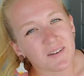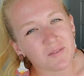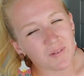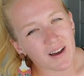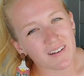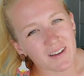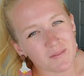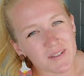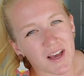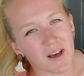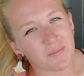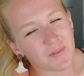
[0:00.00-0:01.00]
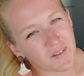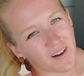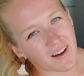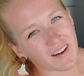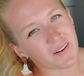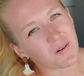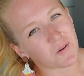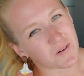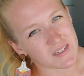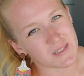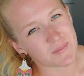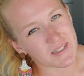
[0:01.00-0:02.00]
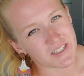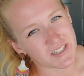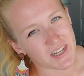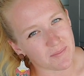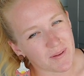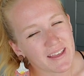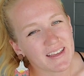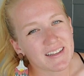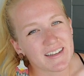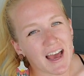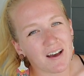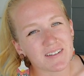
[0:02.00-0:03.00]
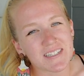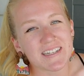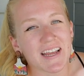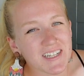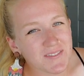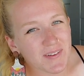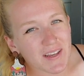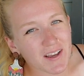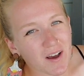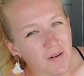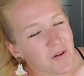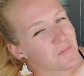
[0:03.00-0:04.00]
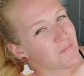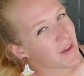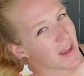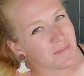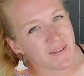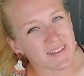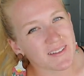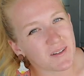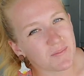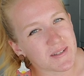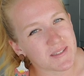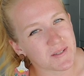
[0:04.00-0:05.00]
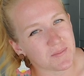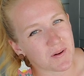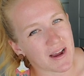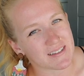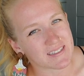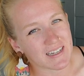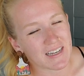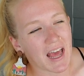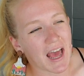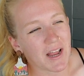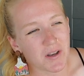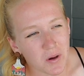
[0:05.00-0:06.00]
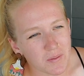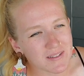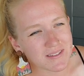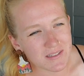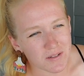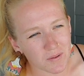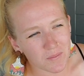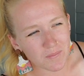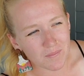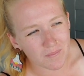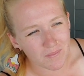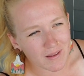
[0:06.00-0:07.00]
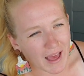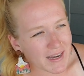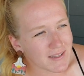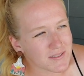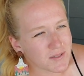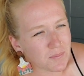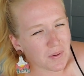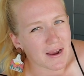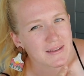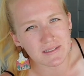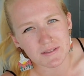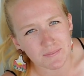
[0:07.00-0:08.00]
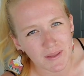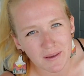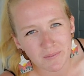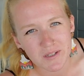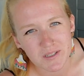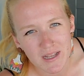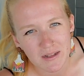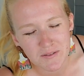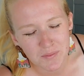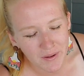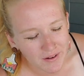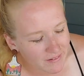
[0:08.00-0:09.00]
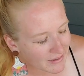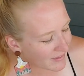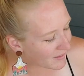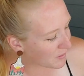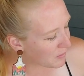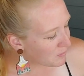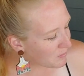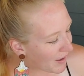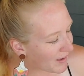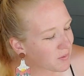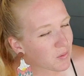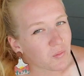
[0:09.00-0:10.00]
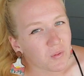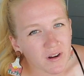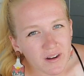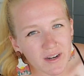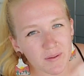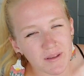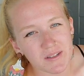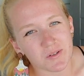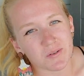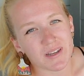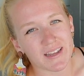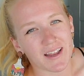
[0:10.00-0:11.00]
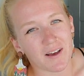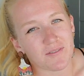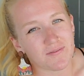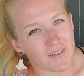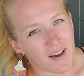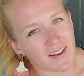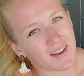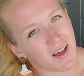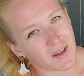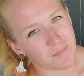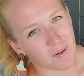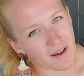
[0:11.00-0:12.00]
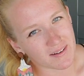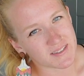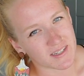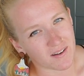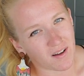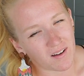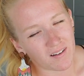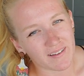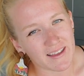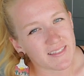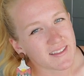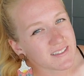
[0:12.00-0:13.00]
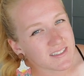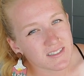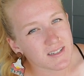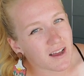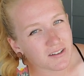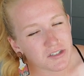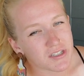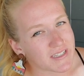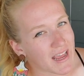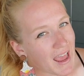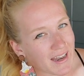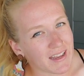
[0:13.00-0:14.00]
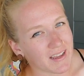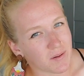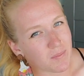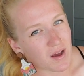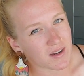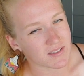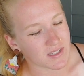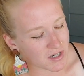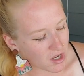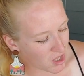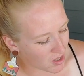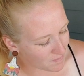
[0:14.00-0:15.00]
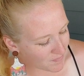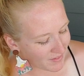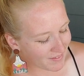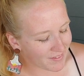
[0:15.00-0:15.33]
Welcome to Humble Heart Horsemanship. Now, today's video may be a little bit surprising. I know it still kind of surprises me, which sounds weird, but we're going to be doing a fun unboxing haul. And this is not just any unboxing haul.